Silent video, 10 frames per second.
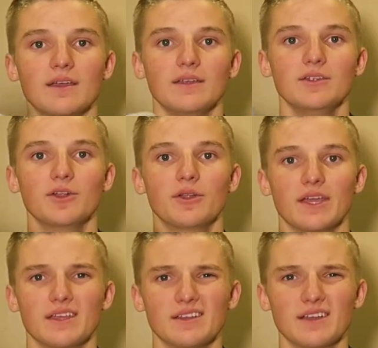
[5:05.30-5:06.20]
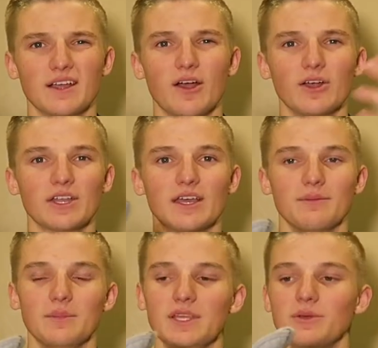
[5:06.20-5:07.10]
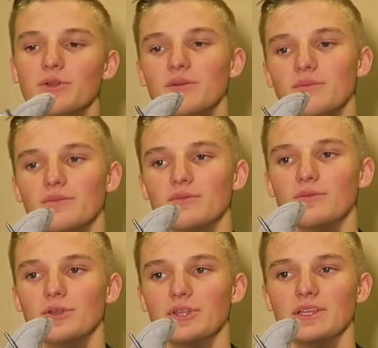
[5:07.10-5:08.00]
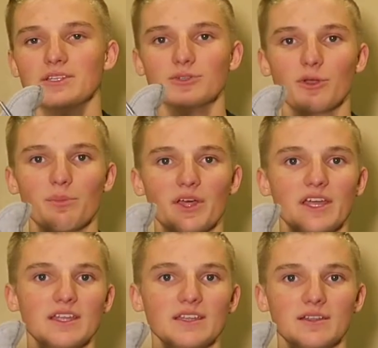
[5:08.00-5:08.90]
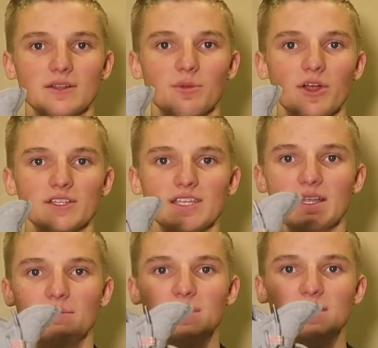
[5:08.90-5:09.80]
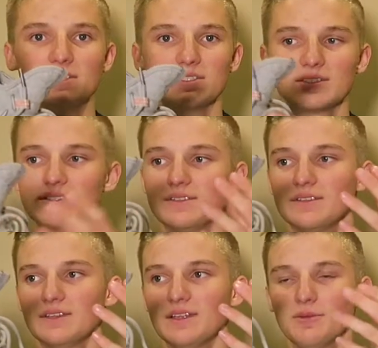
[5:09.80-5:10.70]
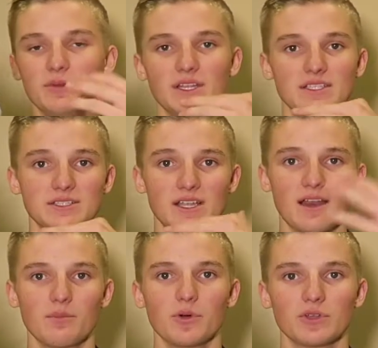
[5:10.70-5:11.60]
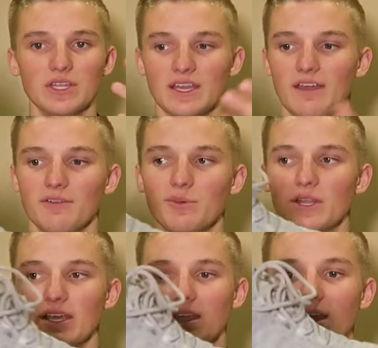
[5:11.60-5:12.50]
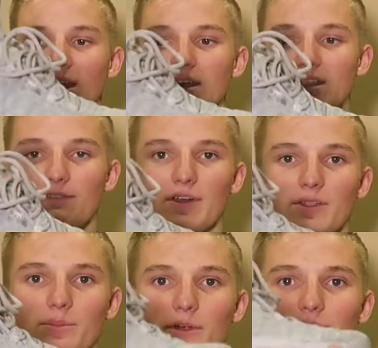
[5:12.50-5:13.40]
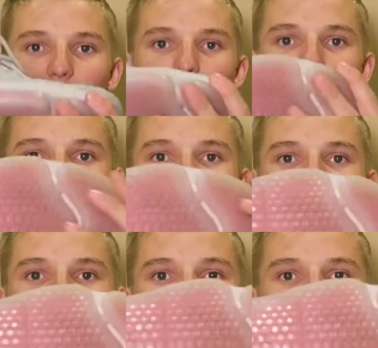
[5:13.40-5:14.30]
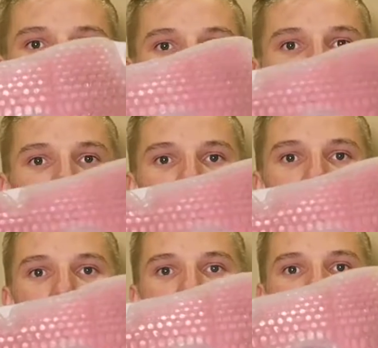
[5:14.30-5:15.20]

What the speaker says: you know, like a guard like me wouldn't really enjoy playing in the LeBron 10 because it's kind of bulky and heavy, but like they found the perfect balance and they shaved out all